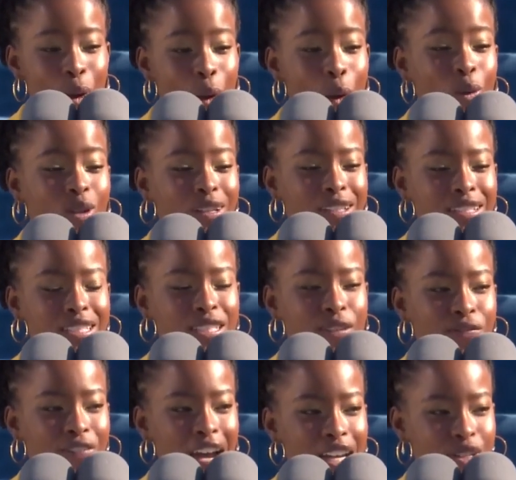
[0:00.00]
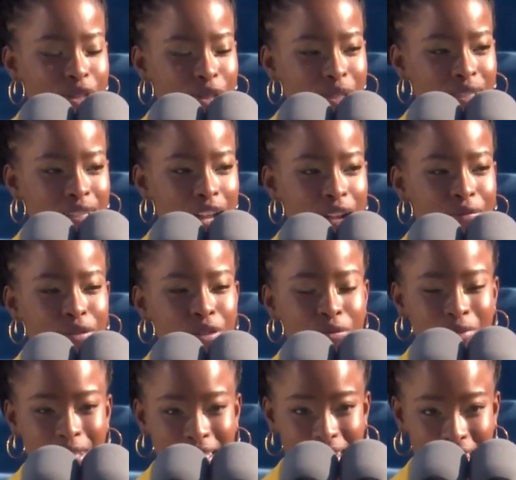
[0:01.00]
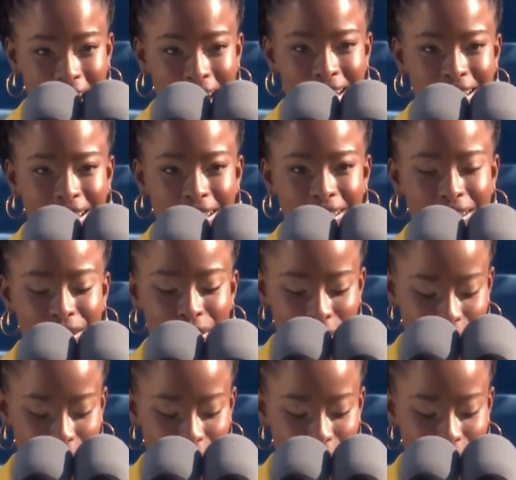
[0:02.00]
only to find herself reciting